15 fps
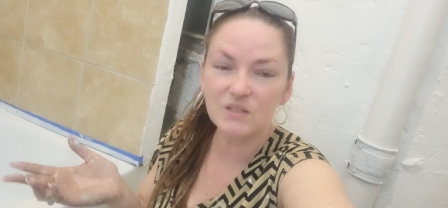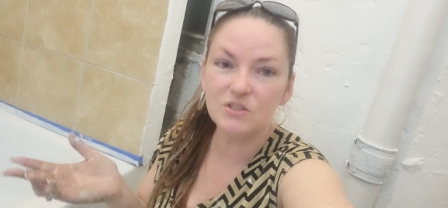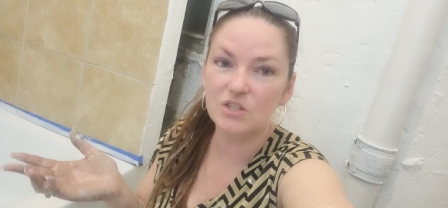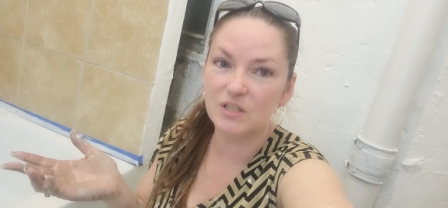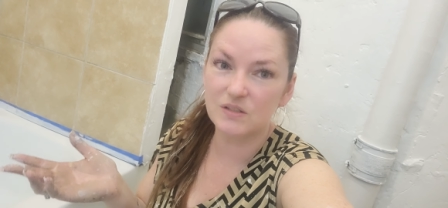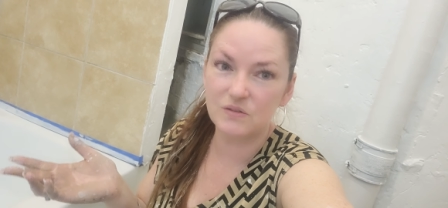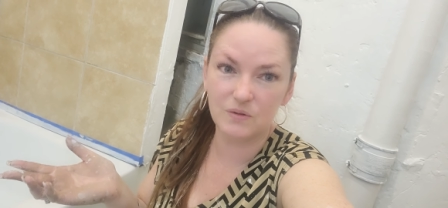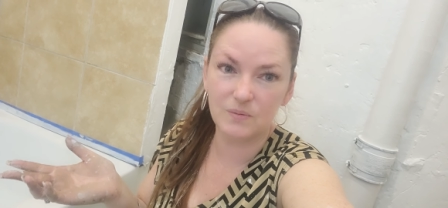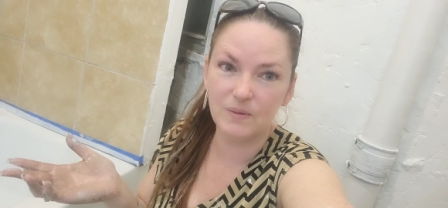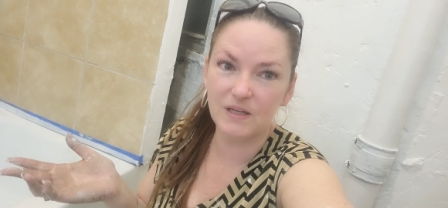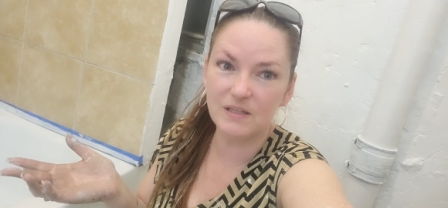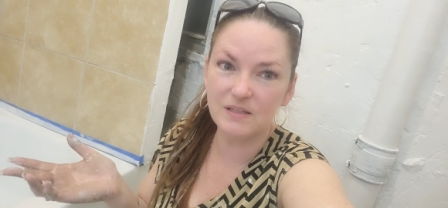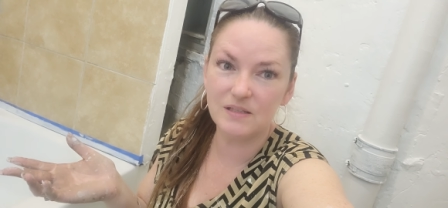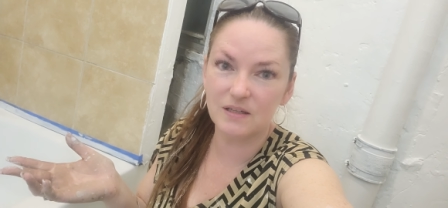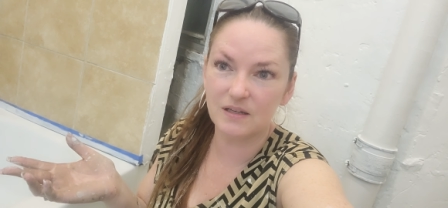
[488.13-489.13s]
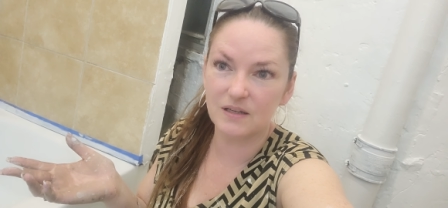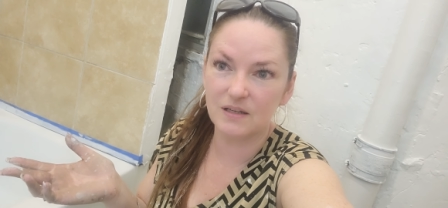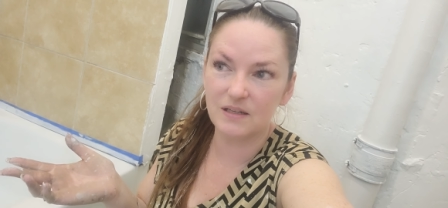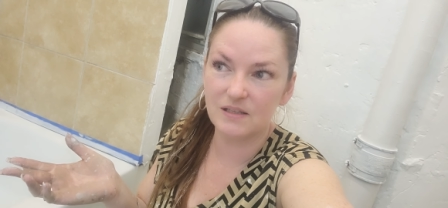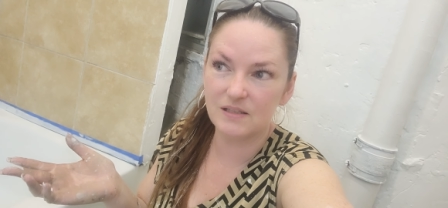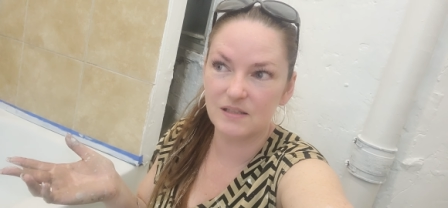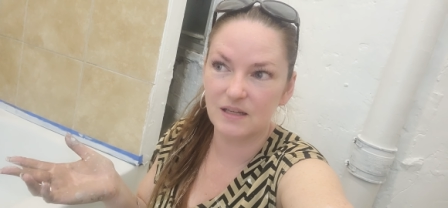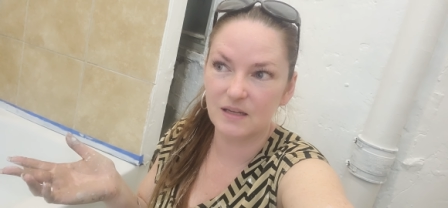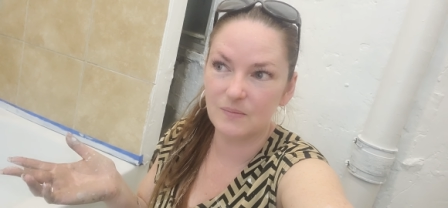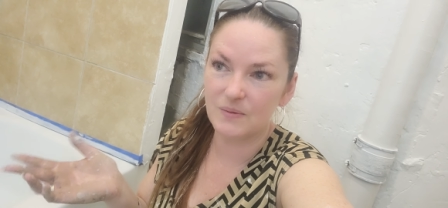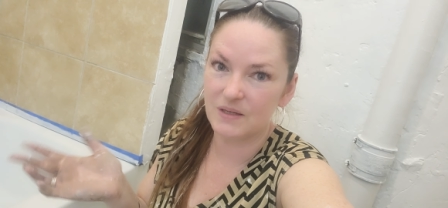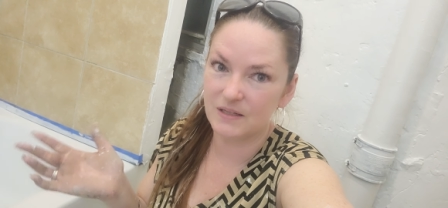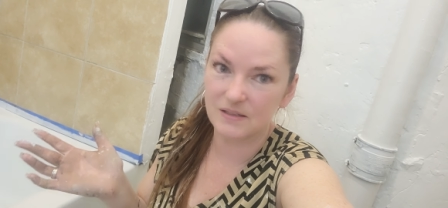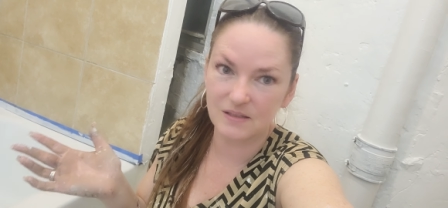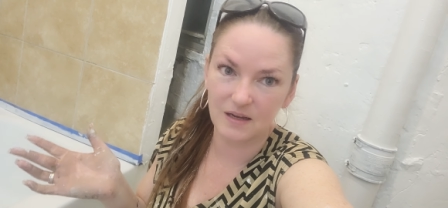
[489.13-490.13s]
just for posterity's
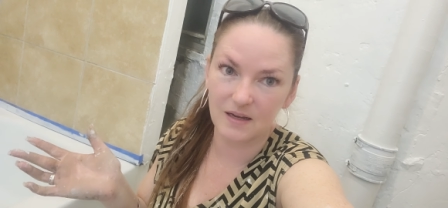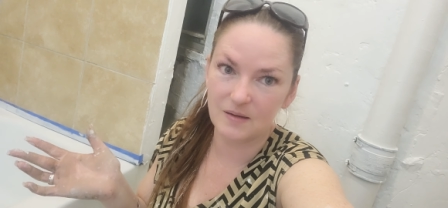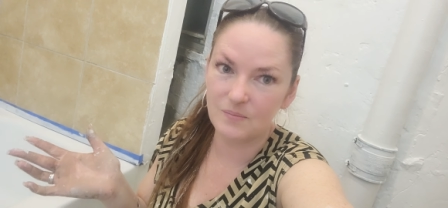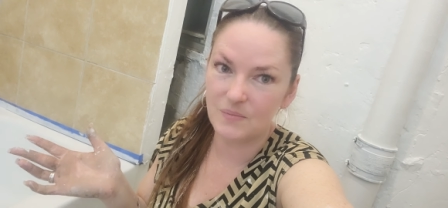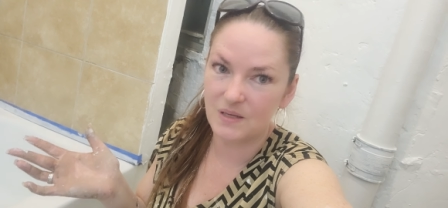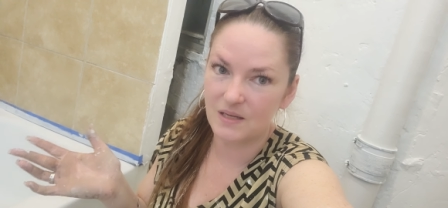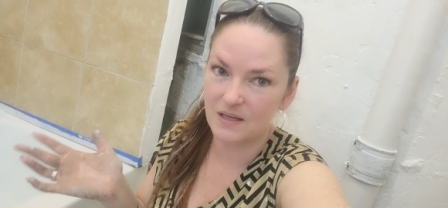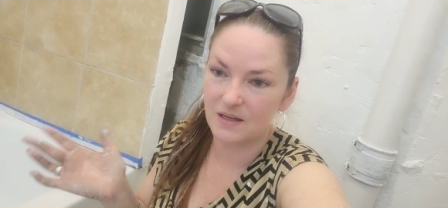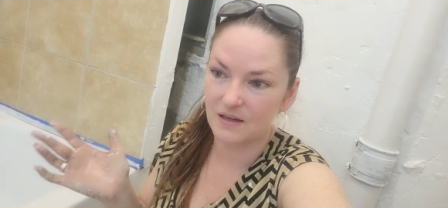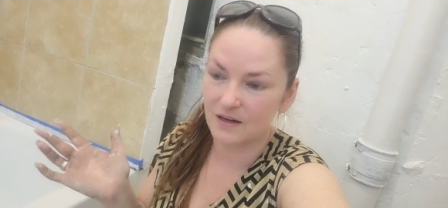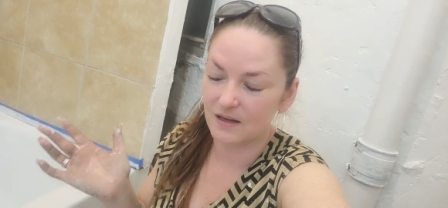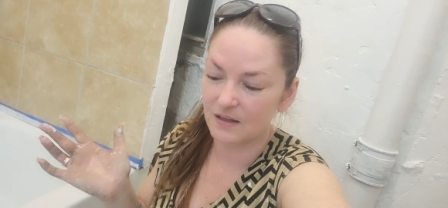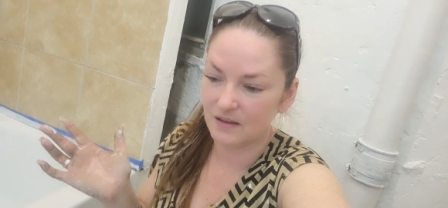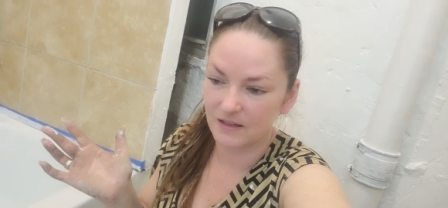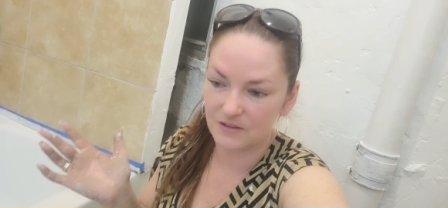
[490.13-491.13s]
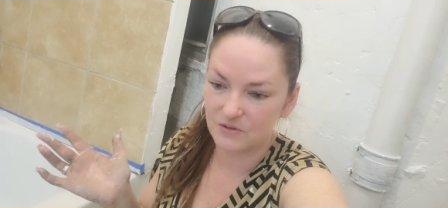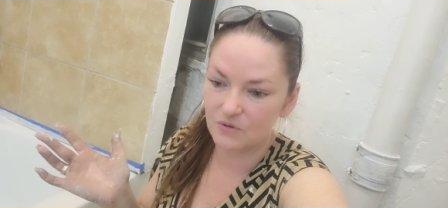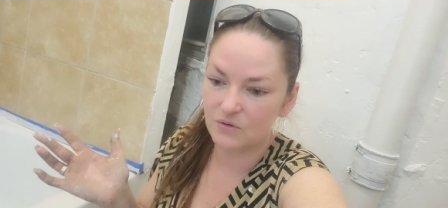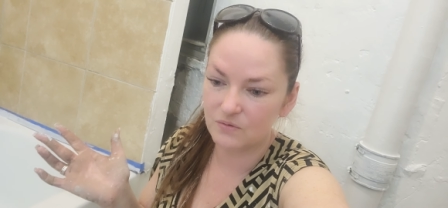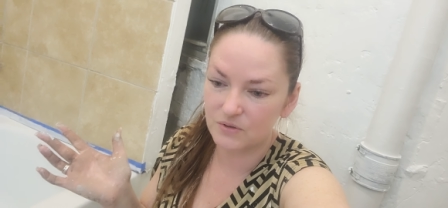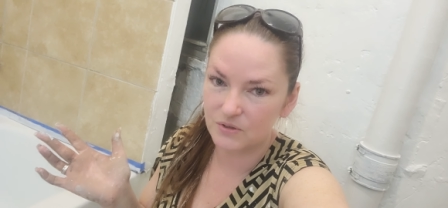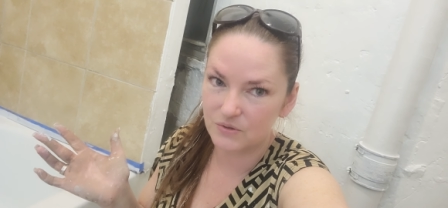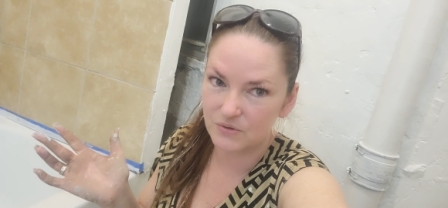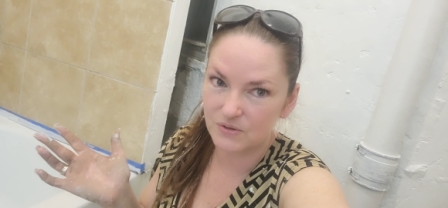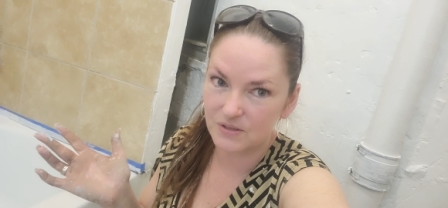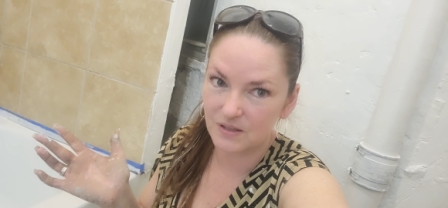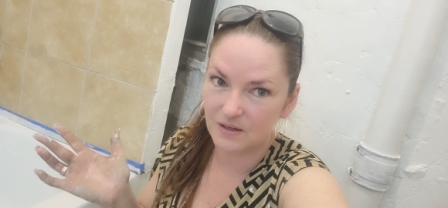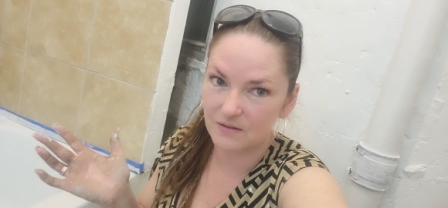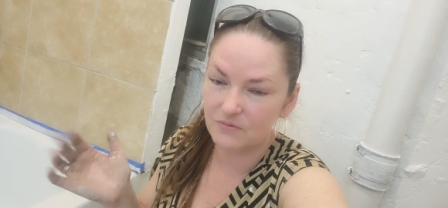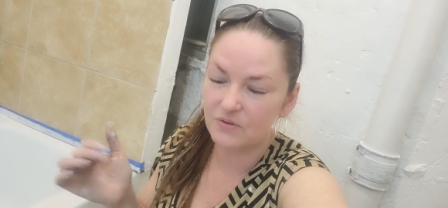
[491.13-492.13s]
sake, because I am me and I like to overdo
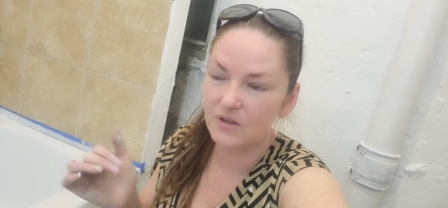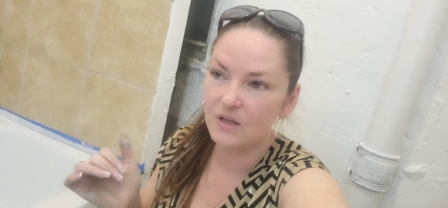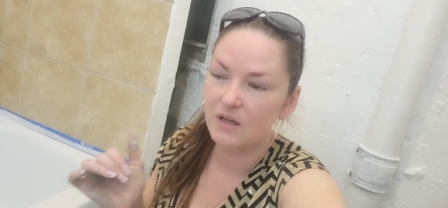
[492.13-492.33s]
stuff.